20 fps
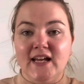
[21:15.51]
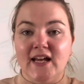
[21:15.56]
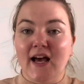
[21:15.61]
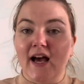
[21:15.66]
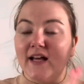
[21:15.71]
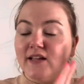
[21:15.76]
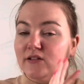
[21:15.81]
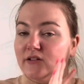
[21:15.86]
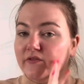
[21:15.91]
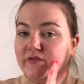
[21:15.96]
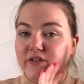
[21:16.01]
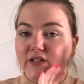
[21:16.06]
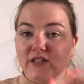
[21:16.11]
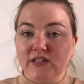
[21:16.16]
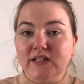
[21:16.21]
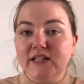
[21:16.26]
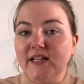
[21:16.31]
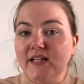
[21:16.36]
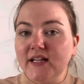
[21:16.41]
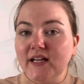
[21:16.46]
I love
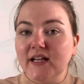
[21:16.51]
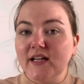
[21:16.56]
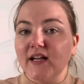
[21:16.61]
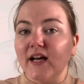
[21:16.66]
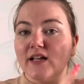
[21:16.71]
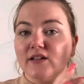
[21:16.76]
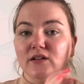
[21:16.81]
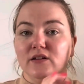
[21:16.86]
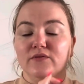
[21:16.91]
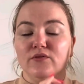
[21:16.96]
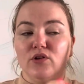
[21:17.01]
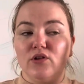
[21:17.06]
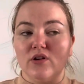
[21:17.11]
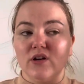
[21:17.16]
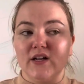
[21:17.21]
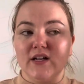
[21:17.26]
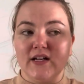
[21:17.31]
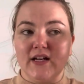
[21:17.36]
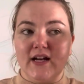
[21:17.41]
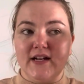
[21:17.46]
cleaning, I love
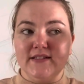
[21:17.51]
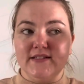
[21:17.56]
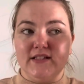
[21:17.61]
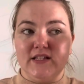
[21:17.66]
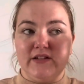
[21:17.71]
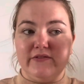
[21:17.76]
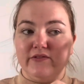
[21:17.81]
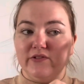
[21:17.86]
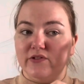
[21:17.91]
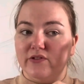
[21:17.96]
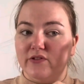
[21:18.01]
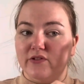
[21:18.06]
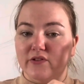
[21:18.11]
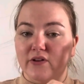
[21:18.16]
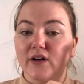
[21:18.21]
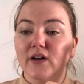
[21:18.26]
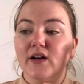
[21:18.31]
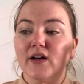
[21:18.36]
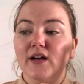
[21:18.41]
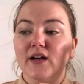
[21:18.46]
organising, even though
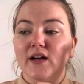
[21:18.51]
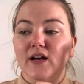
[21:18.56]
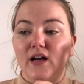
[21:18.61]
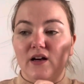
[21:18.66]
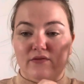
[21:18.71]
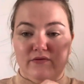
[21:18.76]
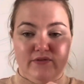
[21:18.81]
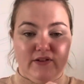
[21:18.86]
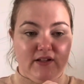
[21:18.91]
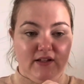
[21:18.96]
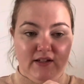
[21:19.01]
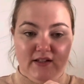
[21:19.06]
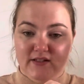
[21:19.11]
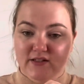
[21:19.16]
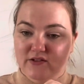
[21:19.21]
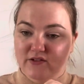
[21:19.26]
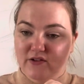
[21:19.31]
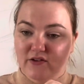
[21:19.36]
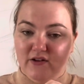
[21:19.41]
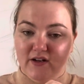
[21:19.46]
I really need to
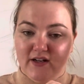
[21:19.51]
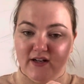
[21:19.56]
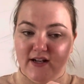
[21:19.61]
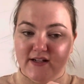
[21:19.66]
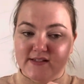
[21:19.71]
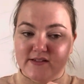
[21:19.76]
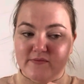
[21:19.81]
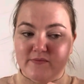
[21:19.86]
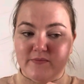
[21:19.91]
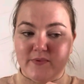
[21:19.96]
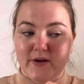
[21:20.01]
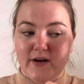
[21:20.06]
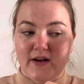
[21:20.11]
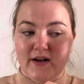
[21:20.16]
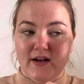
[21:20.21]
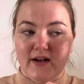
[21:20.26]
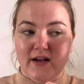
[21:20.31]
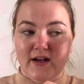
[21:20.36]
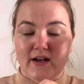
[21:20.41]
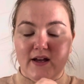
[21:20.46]
do organising,
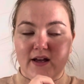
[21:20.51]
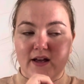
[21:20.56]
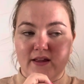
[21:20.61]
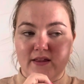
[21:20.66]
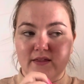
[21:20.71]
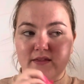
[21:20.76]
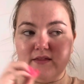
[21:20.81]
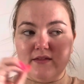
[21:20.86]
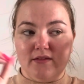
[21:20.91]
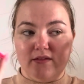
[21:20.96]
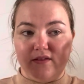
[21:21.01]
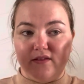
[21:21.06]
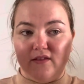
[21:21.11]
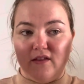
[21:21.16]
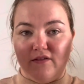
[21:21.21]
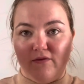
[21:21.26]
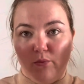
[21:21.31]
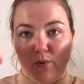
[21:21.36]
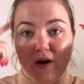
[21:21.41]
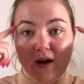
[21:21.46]
but the
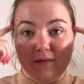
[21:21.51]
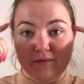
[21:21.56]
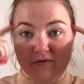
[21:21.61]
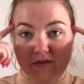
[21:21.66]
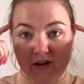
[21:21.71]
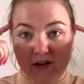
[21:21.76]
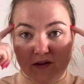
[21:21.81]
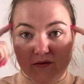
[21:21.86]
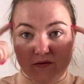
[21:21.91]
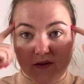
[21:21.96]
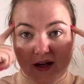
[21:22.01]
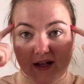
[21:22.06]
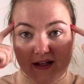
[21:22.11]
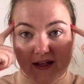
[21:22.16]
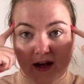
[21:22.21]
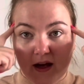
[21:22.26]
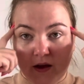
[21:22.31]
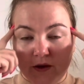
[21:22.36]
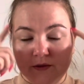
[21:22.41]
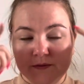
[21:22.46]
way I'm feeling right
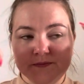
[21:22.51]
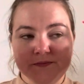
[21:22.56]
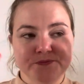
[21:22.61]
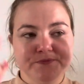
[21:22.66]
now,